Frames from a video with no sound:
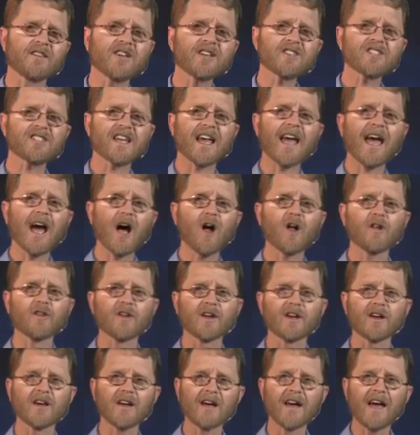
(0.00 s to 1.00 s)
this
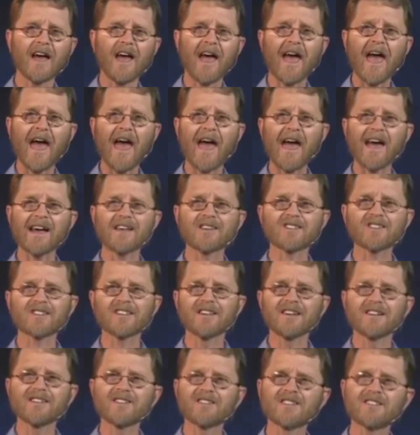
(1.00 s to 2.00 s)
elder has
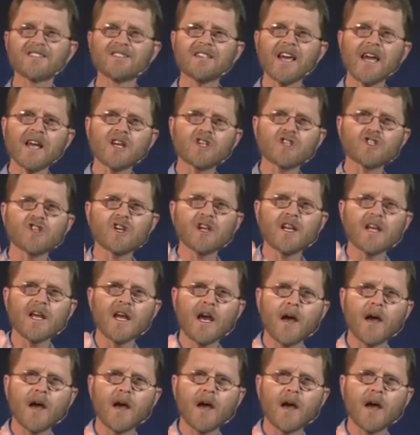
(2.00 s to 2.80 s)
sexually